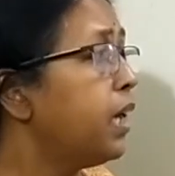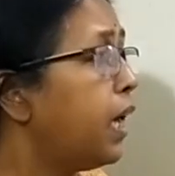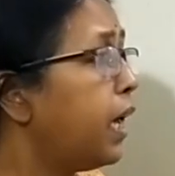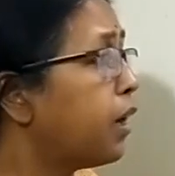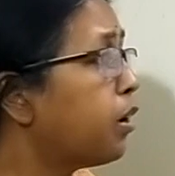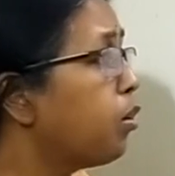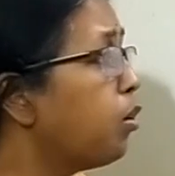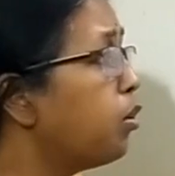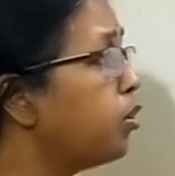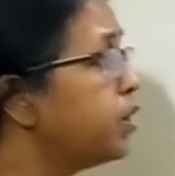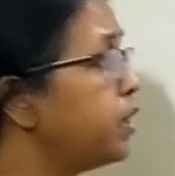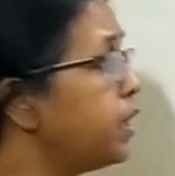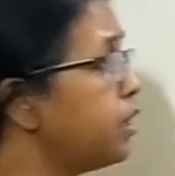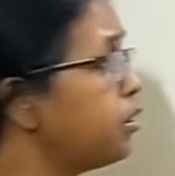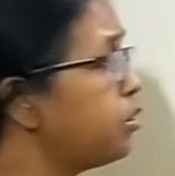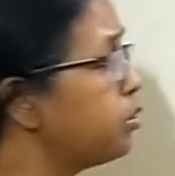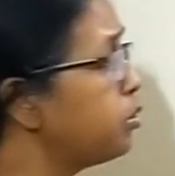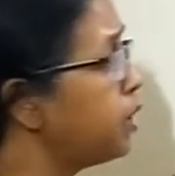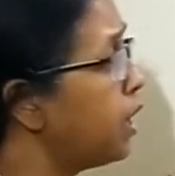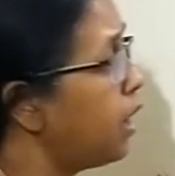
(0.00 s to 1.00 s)

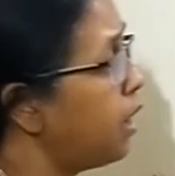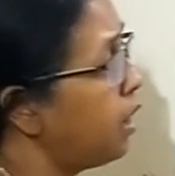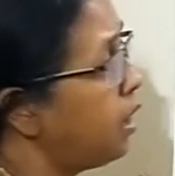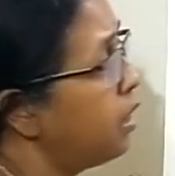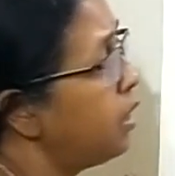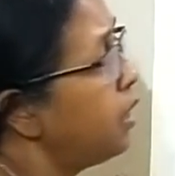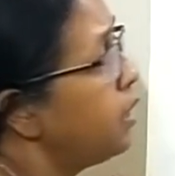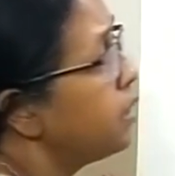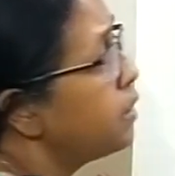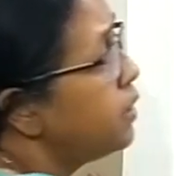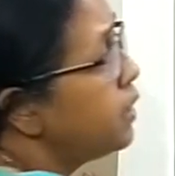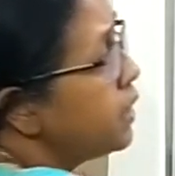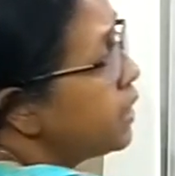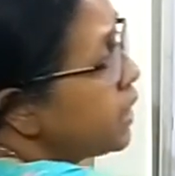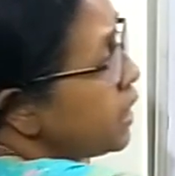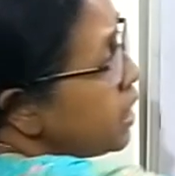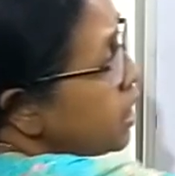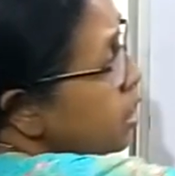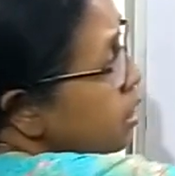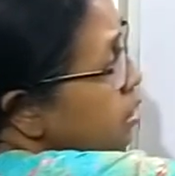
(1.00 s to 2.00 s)
According to the
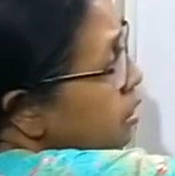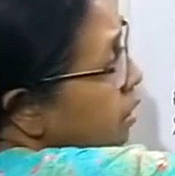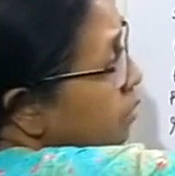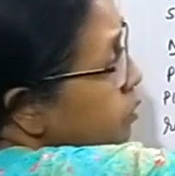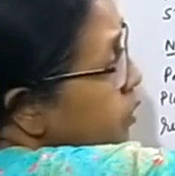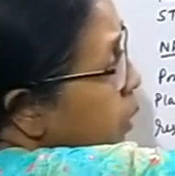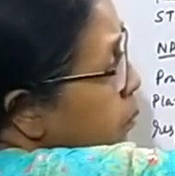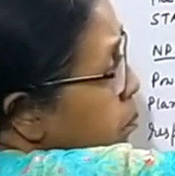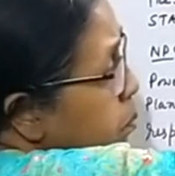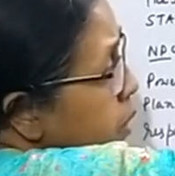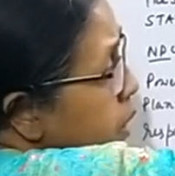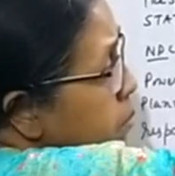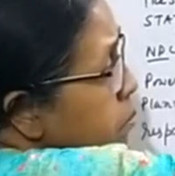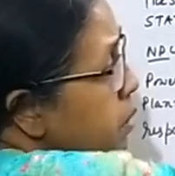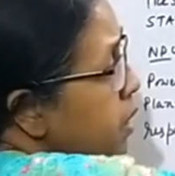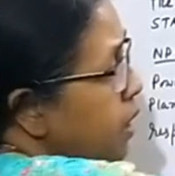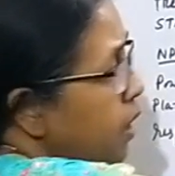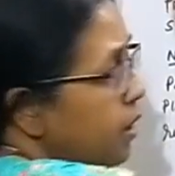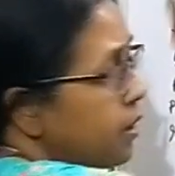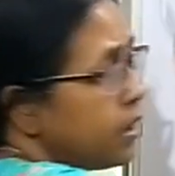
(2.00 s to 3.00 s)
decision of the
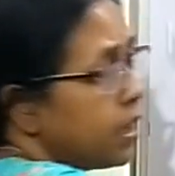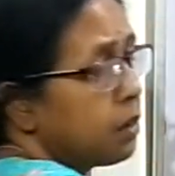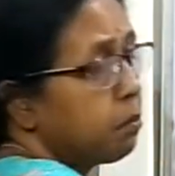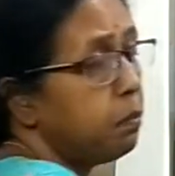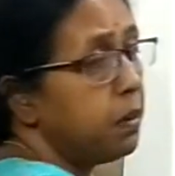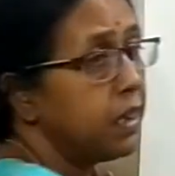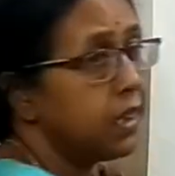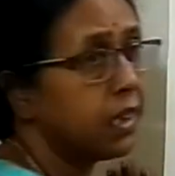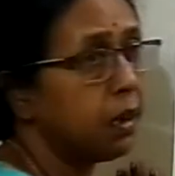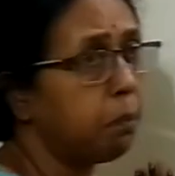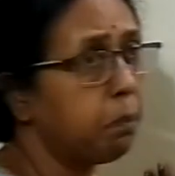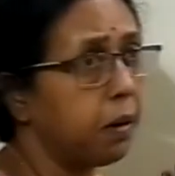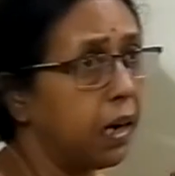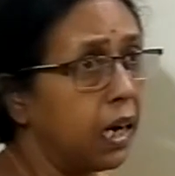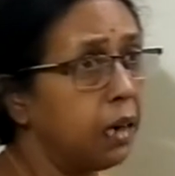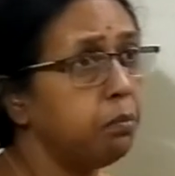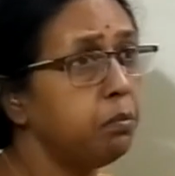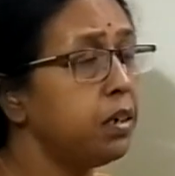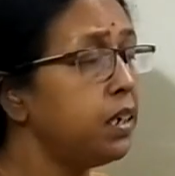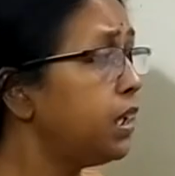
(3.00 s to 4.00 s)
premier, that means the
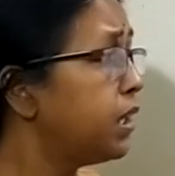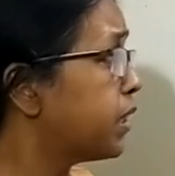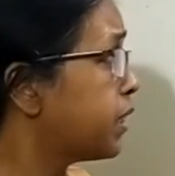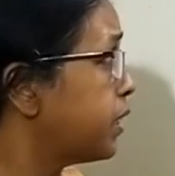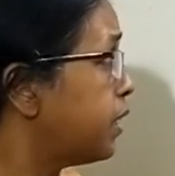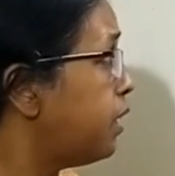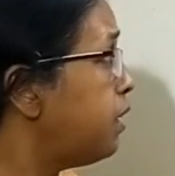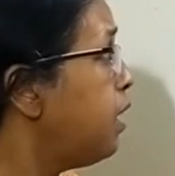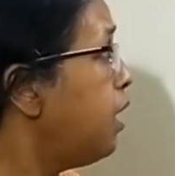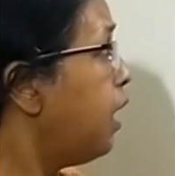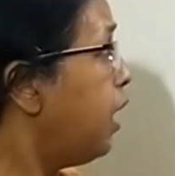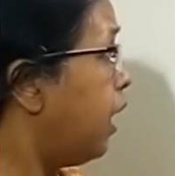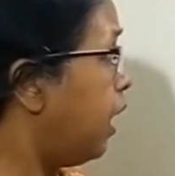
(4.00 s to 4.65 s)
prime minister,